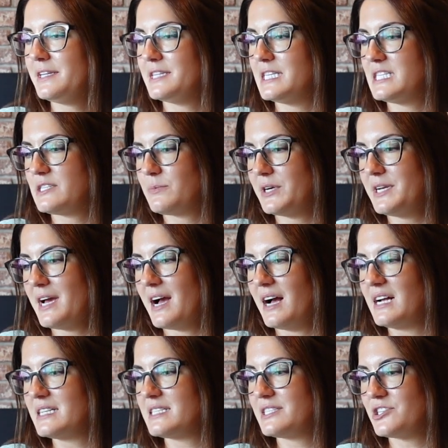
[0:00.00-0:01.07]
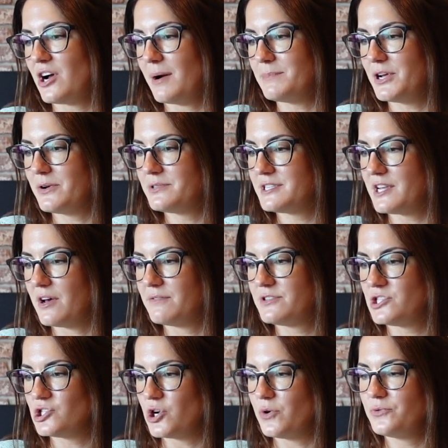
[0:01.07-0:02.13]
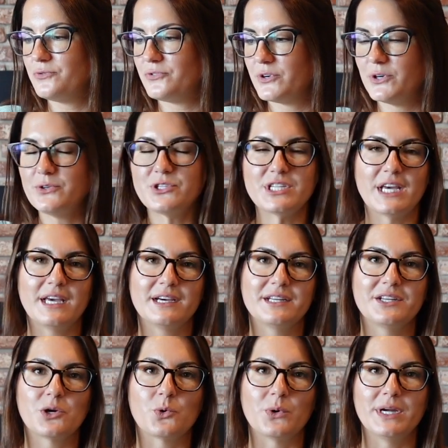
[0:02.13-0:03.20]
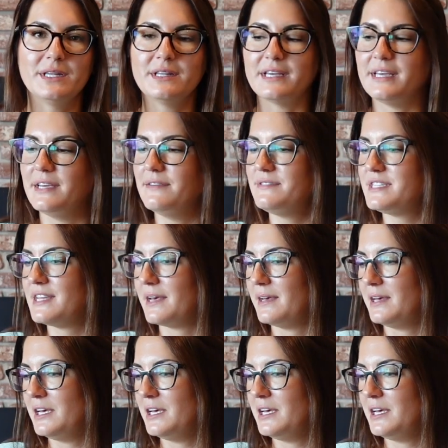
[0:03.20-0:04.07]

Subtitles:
This one has top notes of stone fruit and green leaves,